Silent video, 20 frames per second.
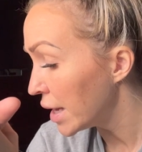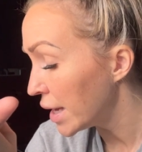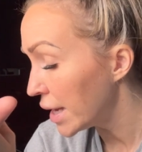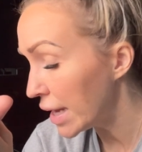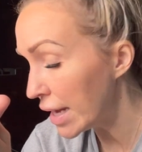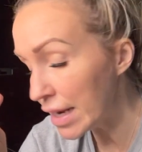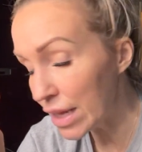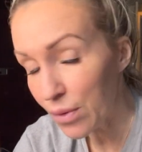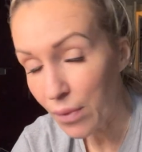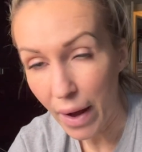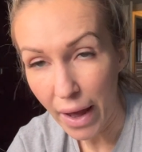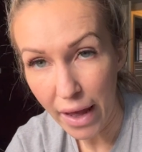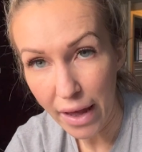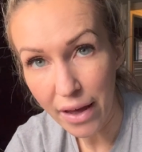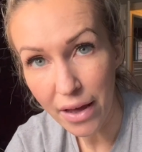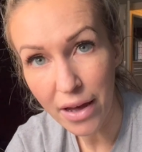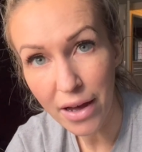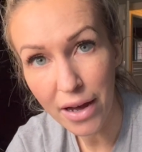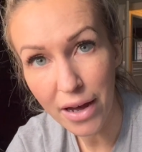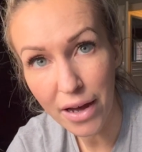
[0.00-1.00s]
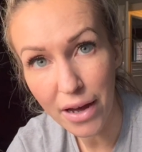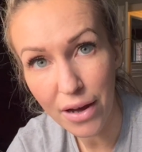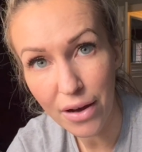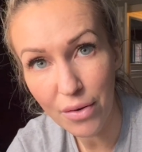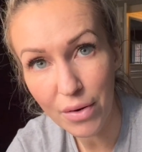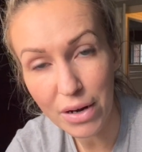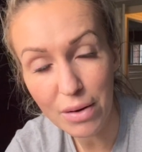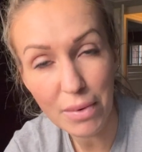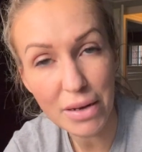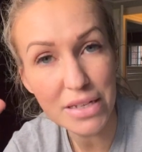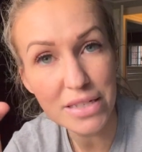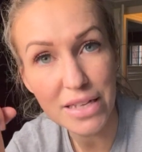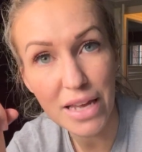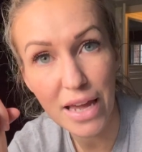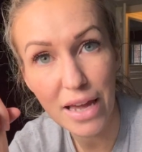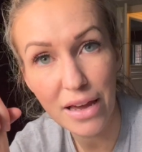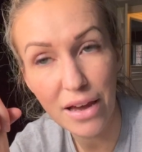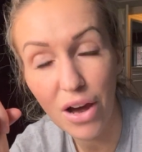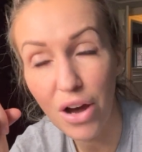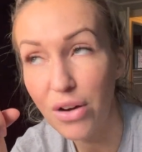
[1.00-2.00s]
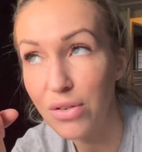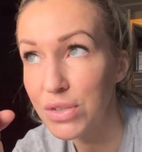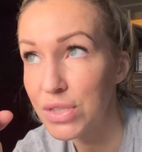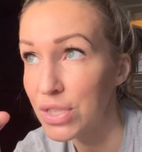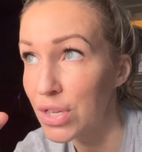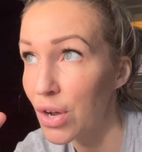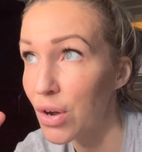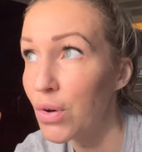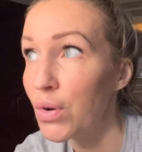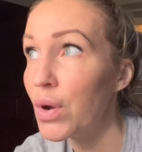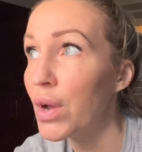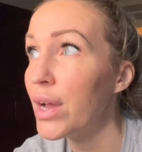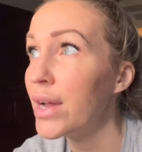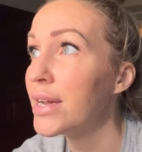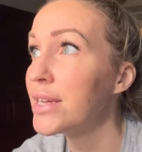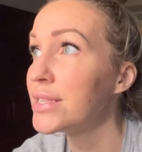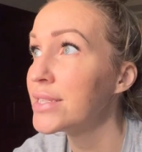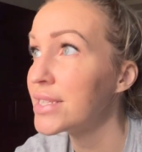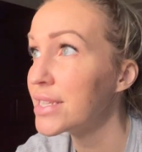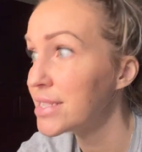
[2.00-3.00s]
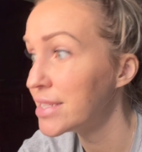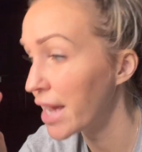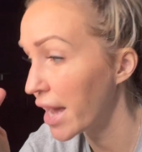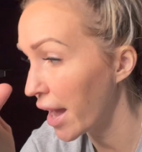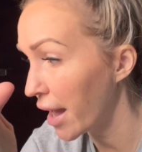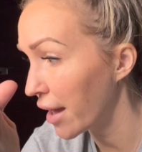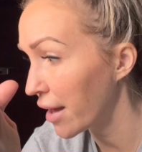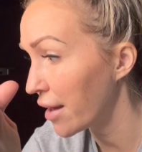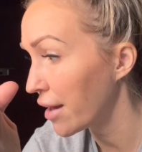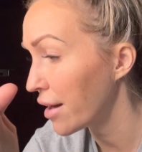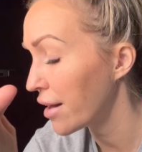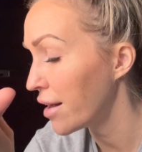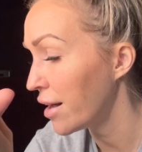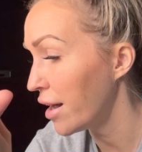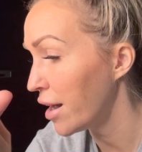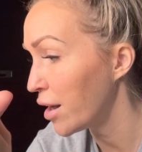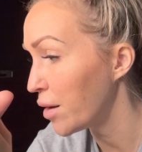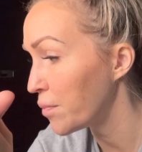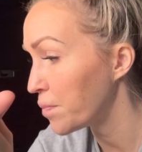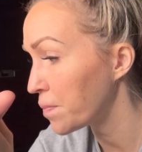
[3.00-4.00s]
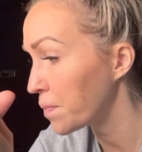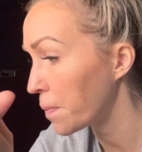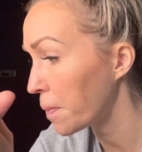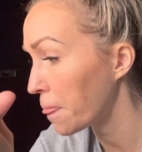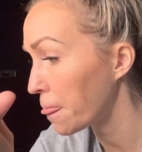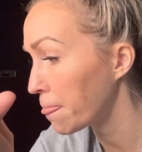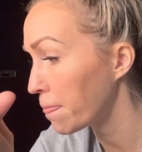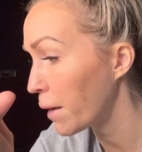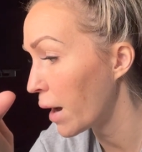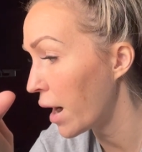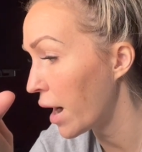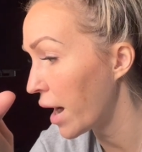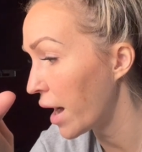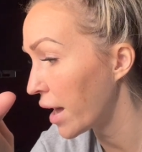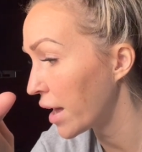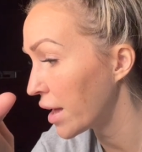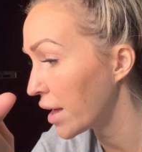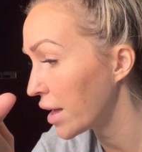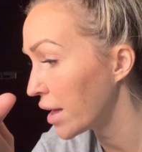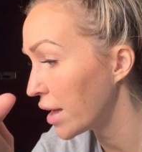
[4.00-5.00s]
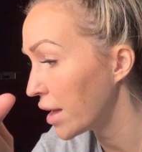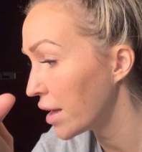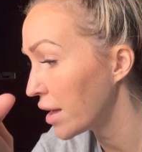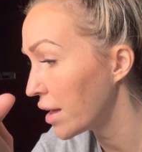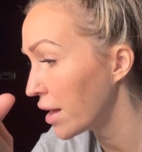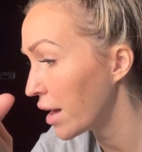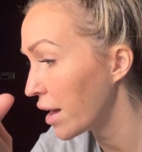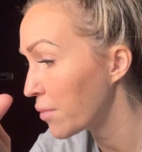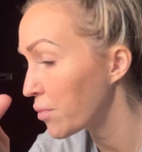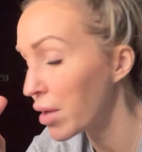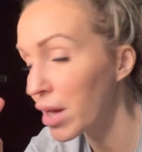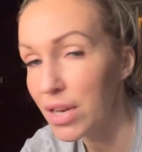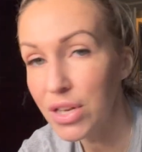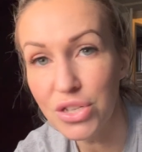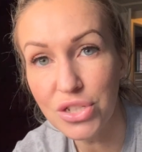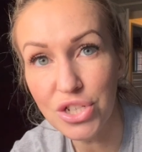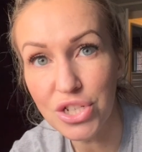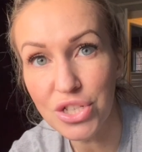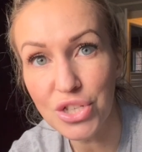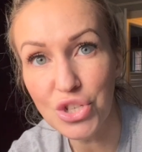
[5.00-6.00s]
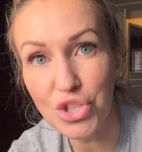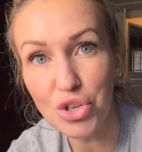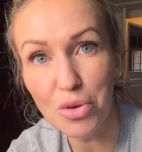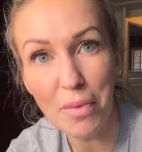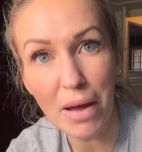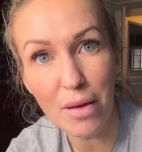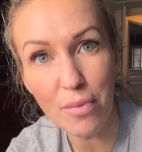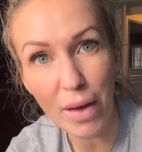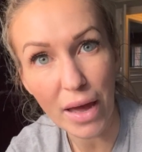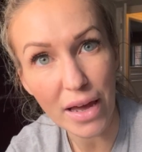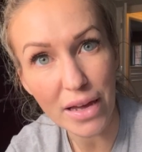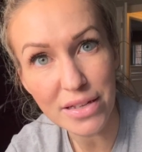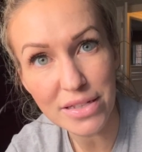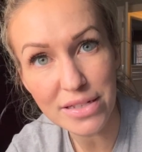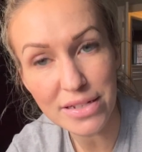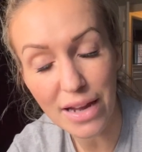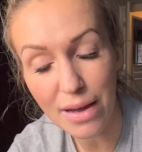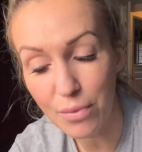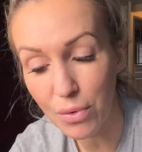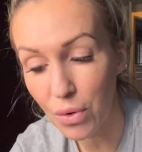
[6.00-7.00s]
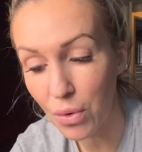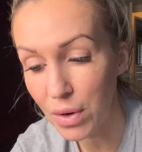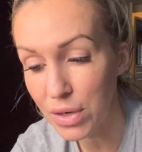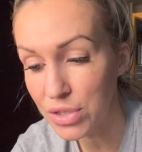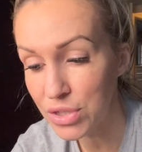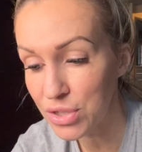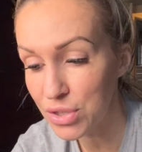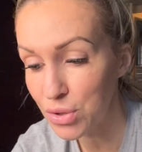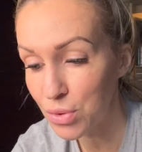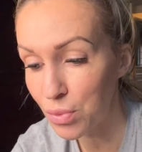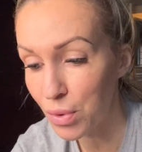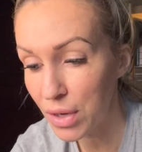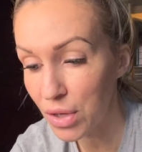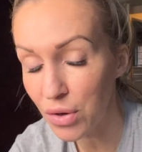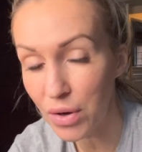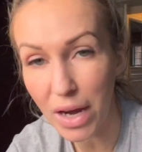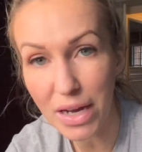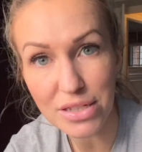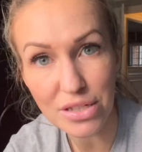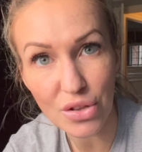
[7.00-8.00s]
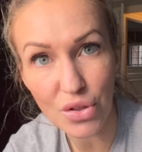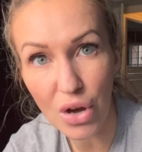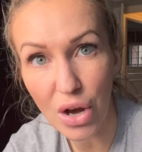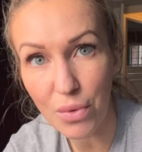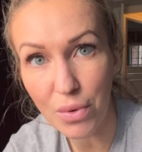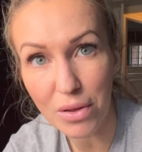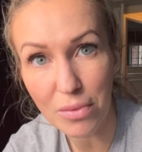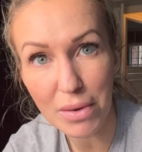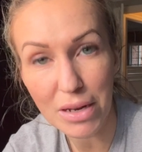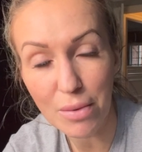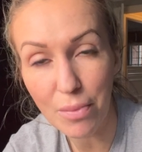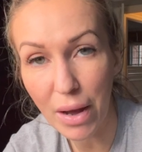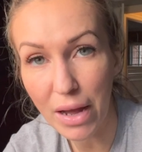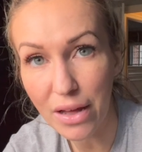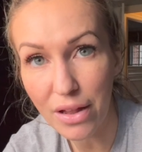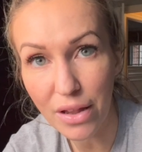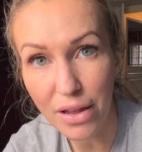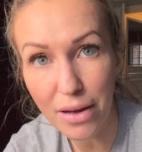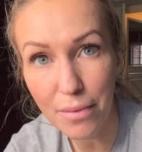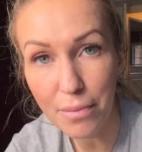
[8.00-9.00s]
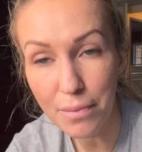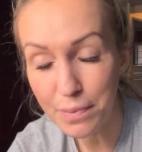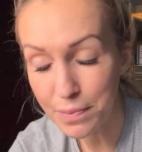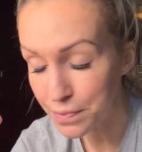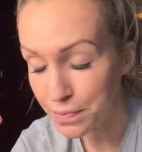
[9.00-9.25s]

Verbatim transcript: anyway, what am I saying? Oh, so today, um, I am going to just do my best. I'm going to bring you guys along with me to bite club.